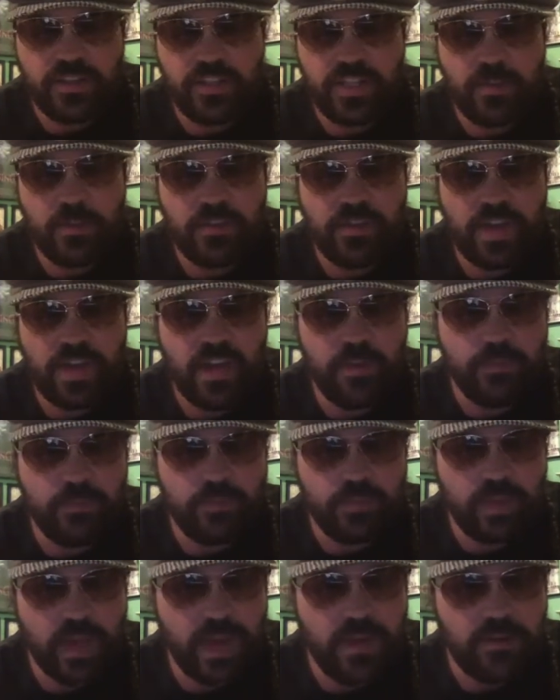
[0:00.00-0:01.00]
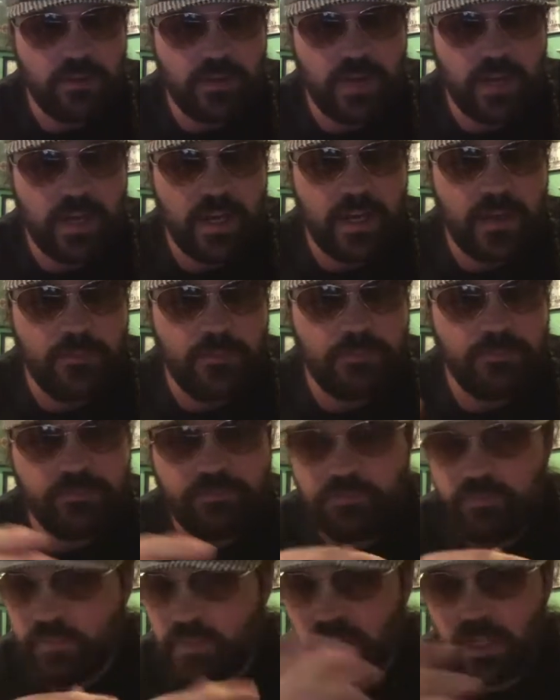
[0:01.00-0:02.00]
demons got
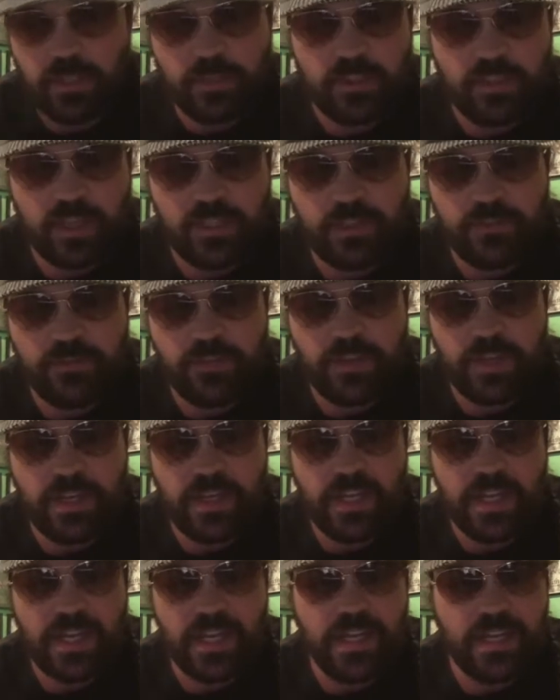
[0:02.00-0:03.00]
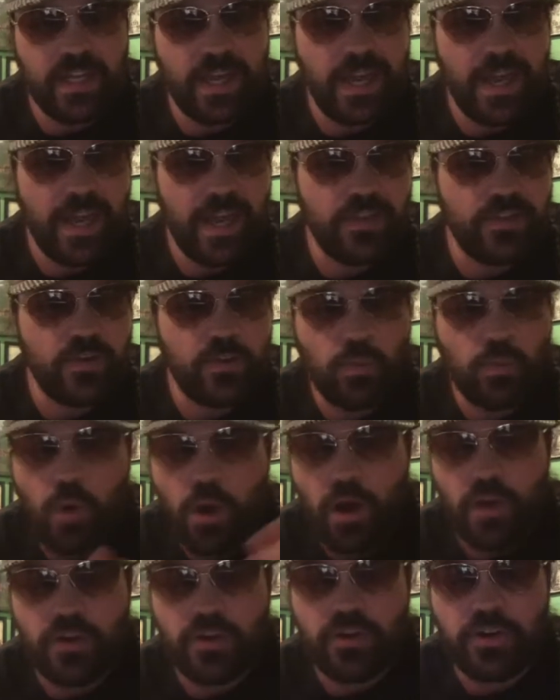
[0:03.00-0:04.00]
defeated, and the
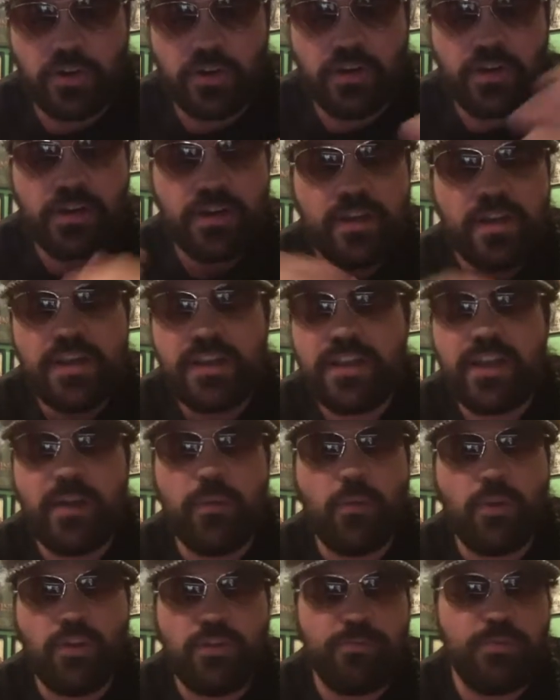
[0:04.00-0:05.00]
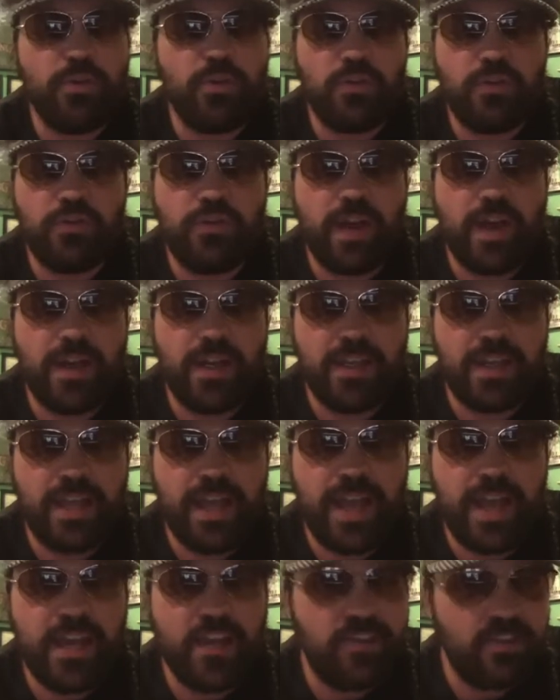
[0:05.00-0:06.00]
water was purified
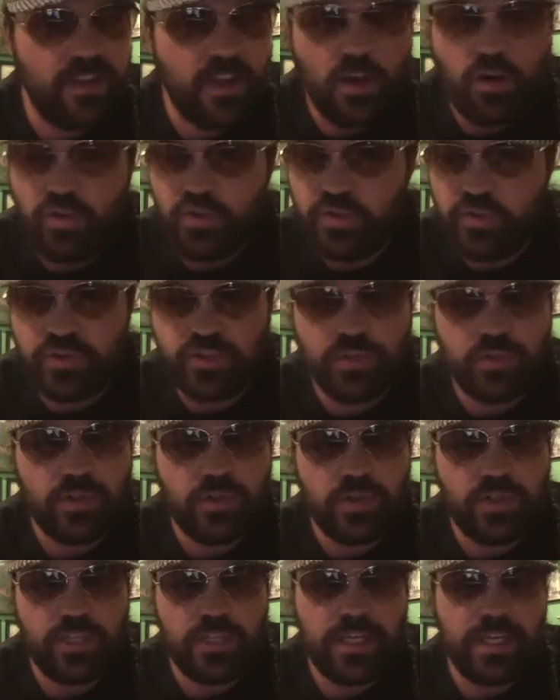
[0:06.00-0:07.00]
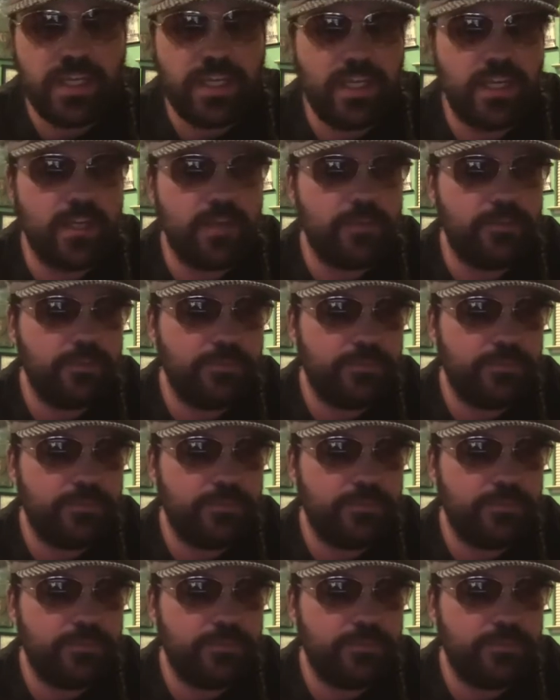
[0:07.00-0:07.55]
again. It's now crystal clean,